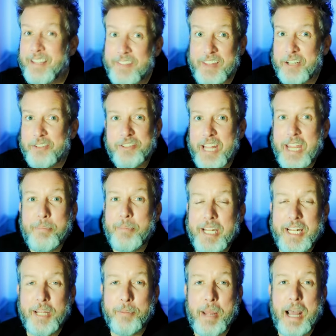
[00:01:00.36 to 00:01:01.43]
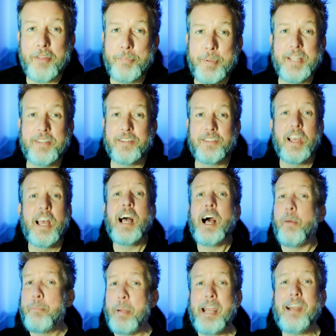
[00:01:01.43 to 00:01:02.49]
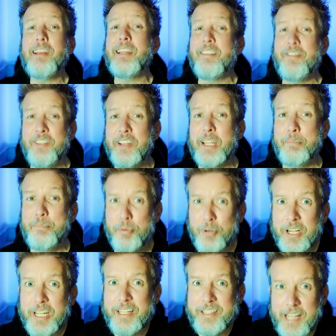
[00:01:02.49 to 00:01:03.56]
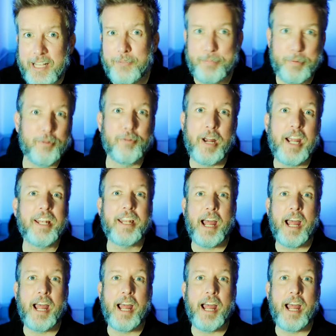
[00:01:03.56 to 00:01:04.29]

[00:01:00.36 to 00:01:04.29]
and their state media mouthpieces apparently feeling pretty desperate right